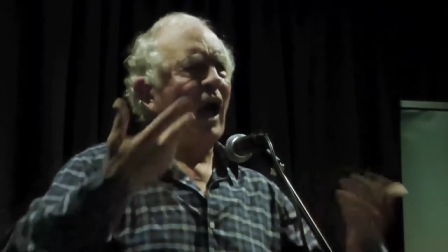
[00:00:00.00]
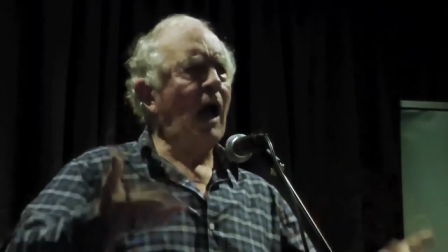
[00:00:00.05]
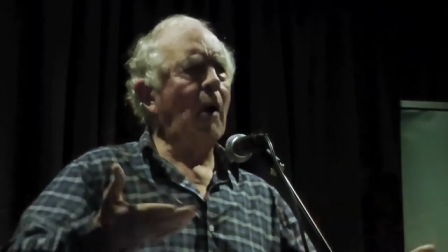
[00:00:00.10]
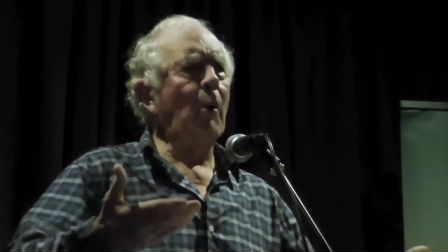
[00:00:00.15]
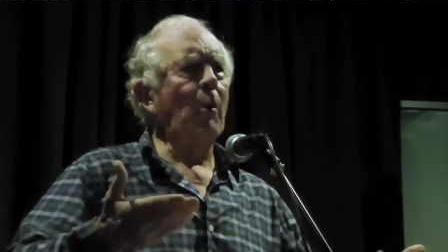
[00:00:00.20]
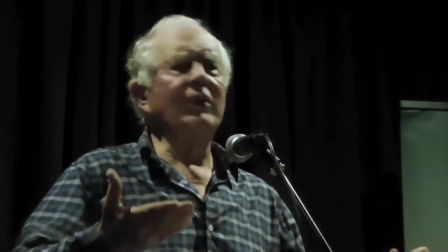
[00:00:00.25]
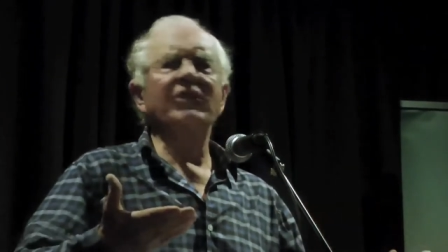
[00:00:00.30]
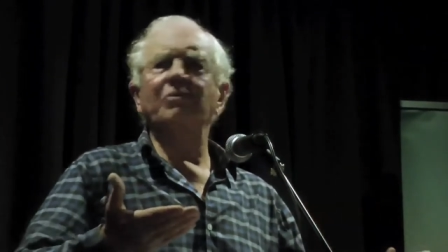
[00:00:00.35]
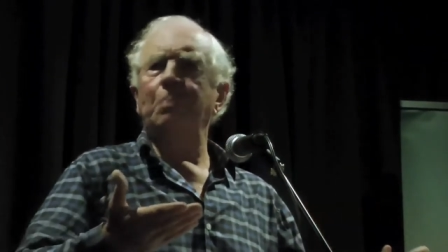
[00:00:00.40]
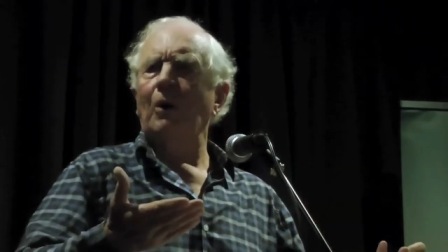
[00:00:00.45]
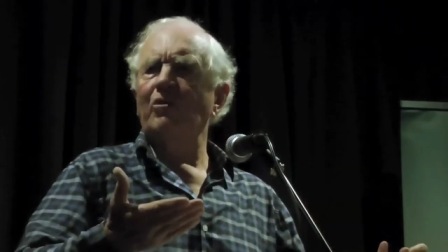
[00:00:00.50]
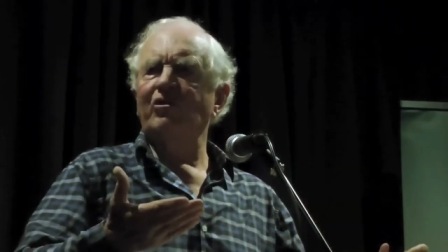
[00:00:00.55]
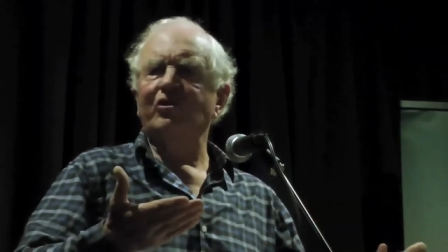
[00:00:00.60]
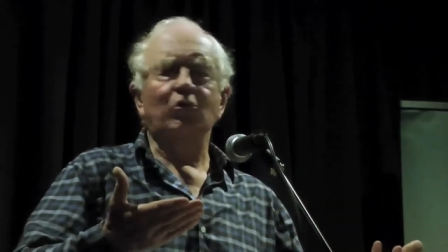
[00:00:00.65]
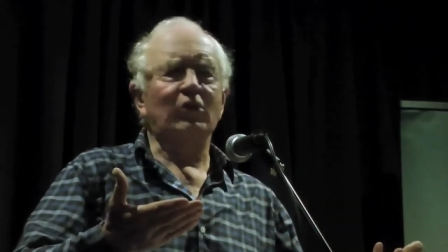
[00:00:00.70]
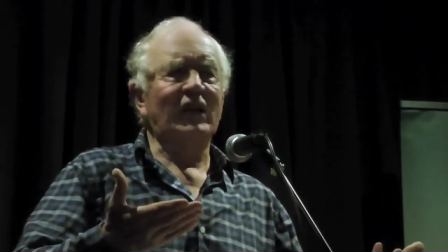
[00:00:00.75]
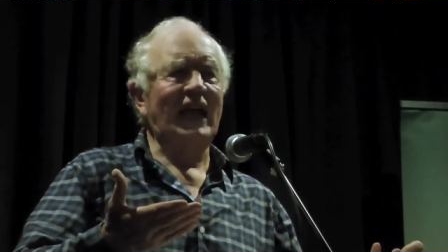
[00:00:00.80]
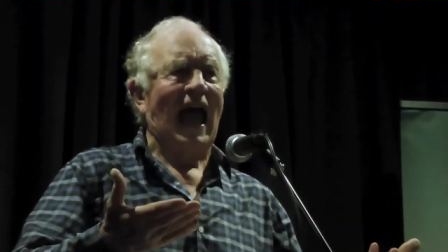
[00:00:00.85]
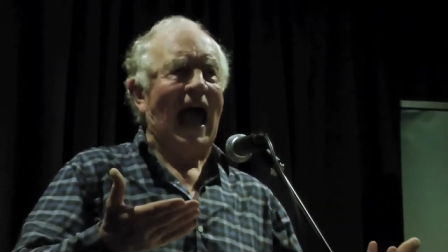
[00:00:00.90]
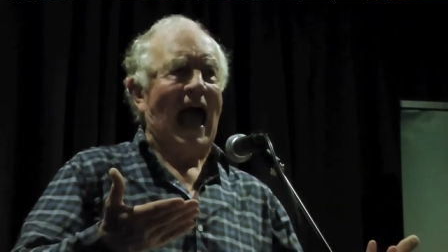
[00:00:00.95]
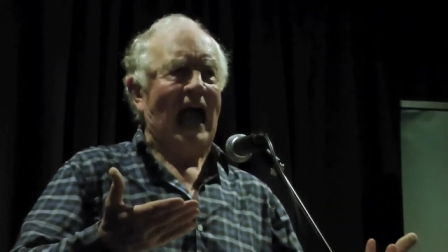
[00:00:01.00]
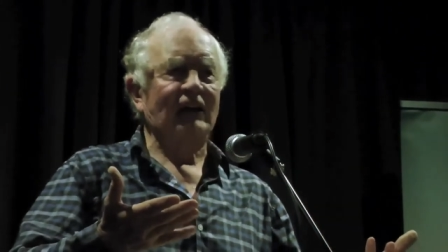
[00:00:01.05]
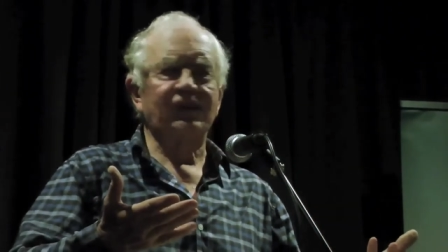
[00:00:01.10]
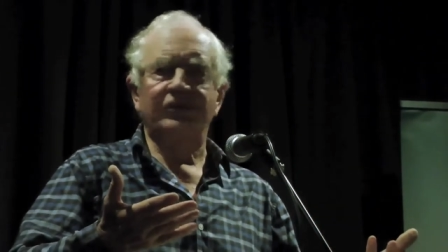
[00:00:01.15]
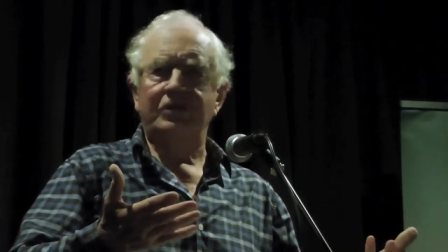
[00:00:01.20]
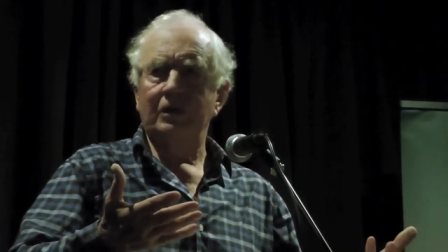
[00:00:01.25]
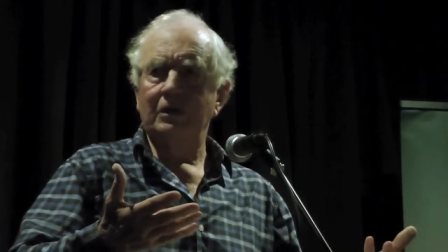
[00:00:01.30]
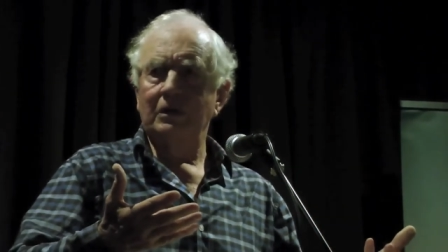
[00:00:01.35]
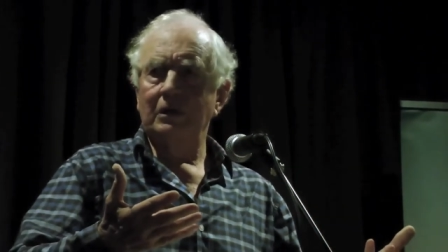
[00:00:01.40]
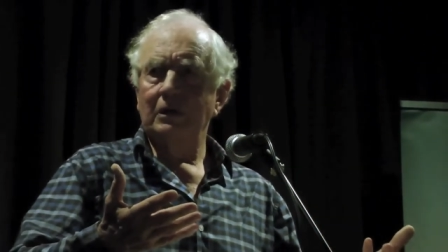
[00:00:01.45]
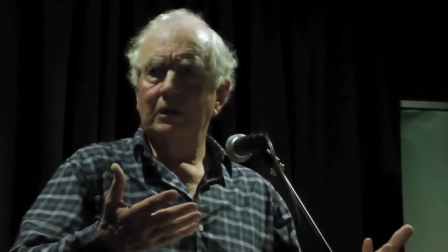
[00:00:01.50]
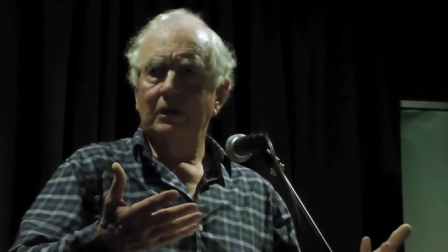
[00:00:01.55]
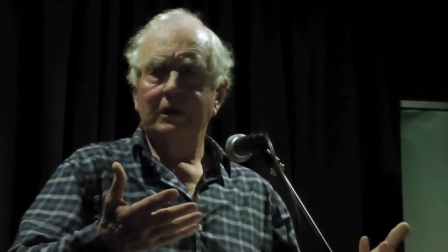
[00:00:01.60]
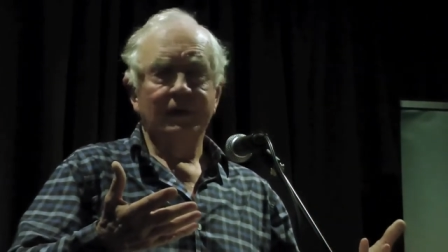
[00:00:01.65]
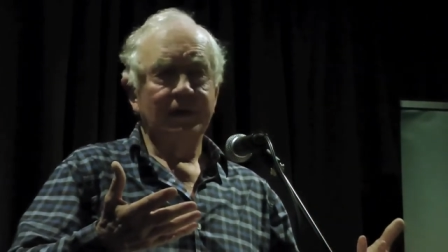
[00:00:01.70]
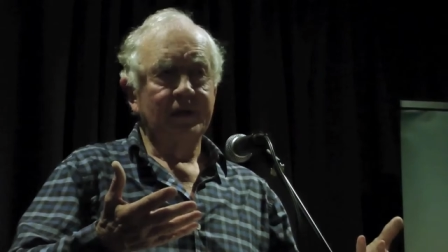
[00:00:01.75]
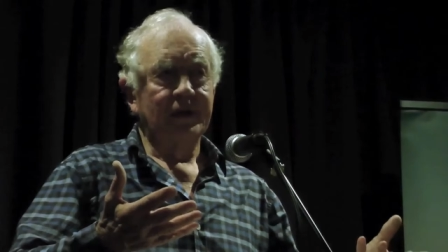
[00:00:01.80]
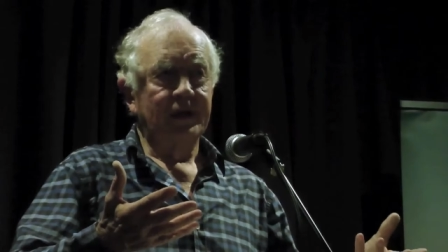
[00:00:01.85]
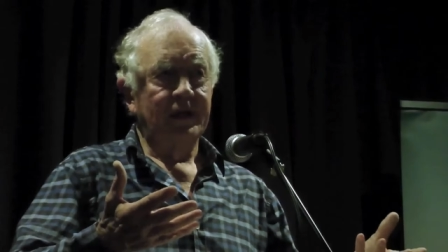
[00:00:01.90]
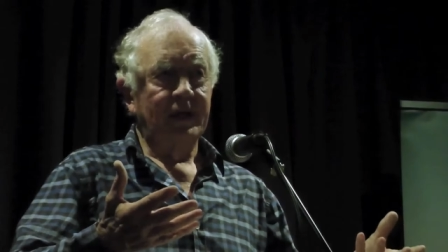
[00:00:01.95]
how are we supposed to react?
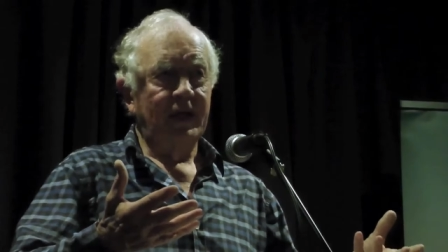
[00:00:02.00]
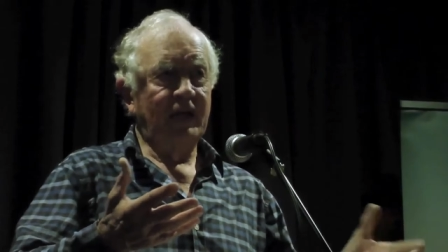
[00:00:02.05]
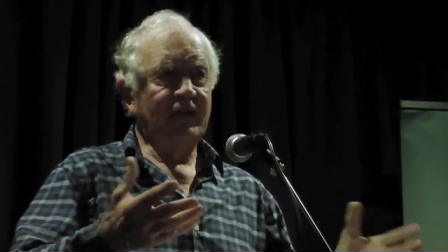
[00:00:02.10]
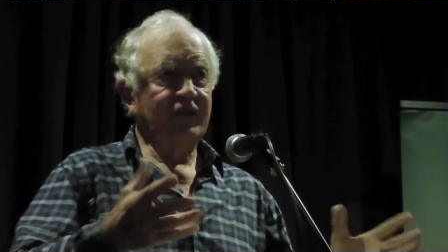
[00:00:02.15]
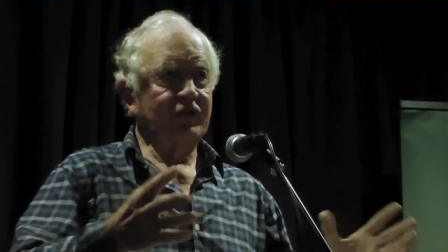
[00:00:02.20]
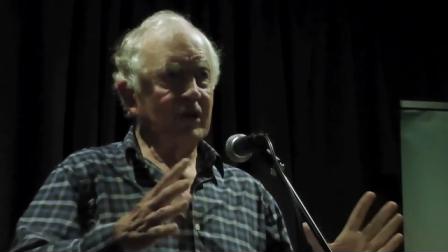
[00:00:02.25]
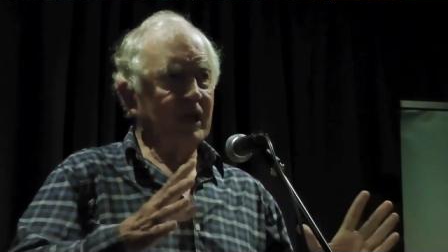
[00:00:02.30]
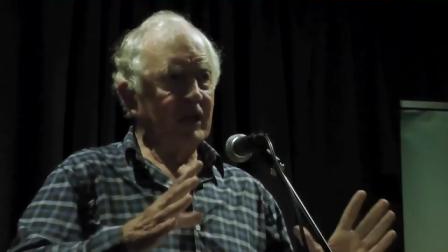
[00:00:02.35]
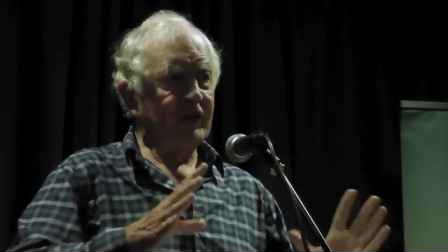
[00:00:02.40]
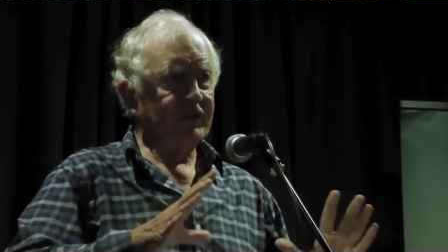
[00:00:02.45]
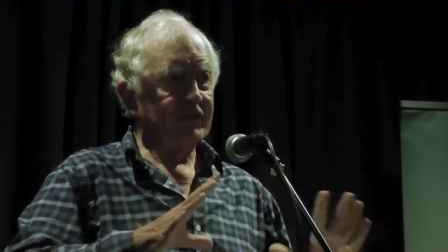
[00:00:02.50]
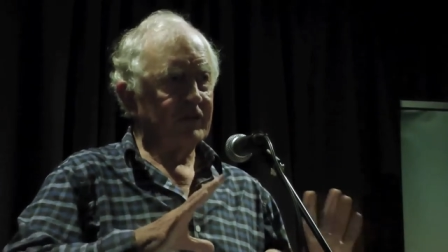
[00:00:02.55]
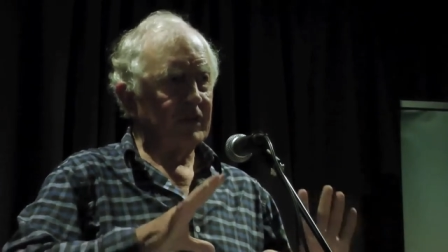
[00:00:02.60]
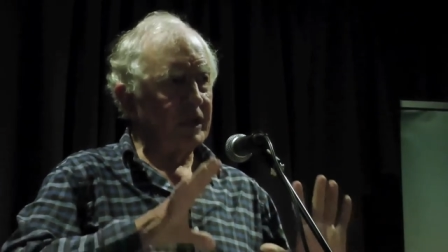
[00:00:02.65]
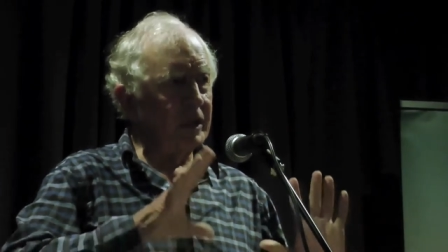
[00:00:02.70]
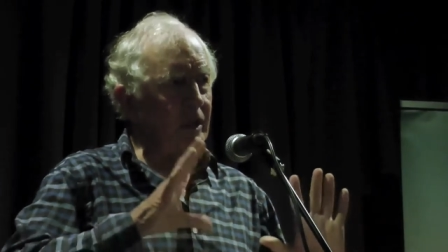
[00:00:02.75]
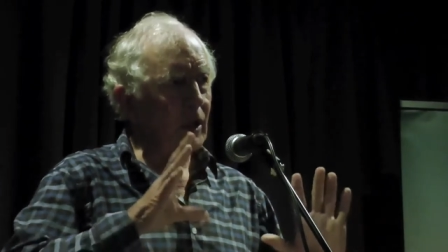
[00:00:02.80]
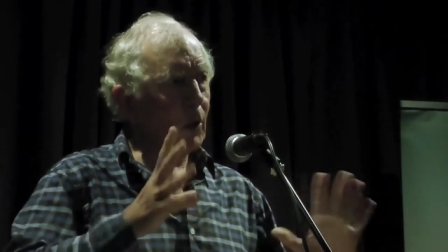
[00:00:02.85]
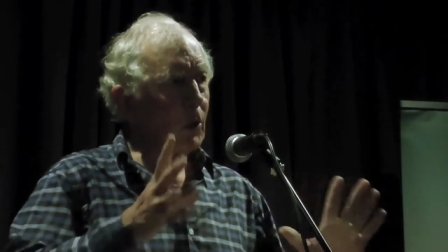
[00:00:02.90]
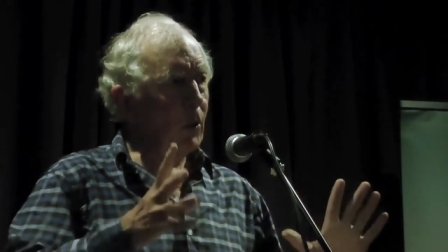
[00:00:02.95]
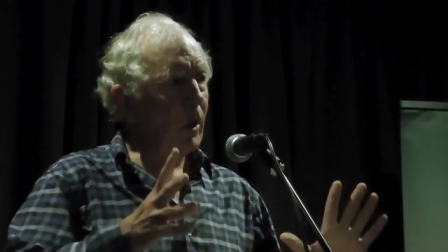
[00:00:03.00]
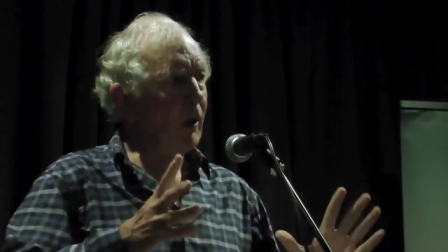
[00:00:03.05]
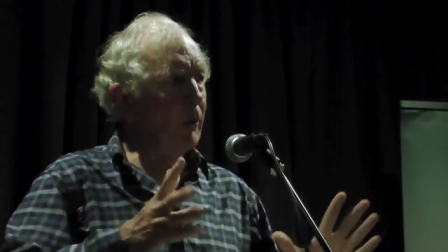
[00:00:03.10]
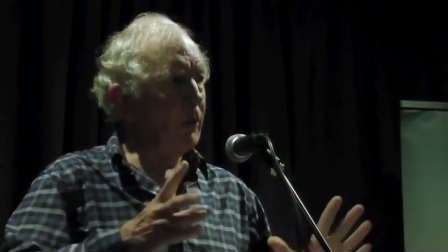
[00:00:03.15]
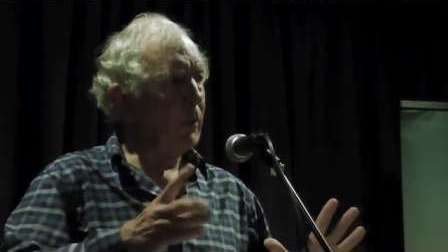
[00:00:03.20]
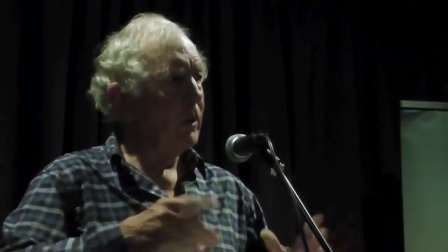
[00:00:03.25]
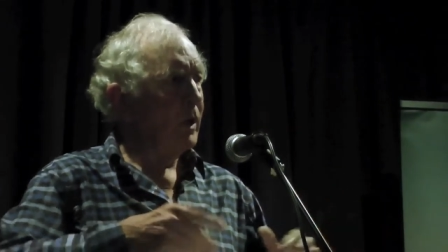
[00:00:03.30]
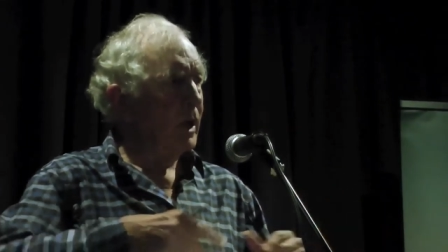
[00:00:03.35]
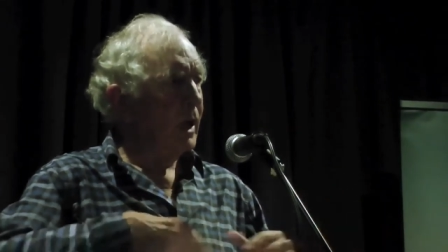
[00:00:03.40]
It's, it's you know, and, um,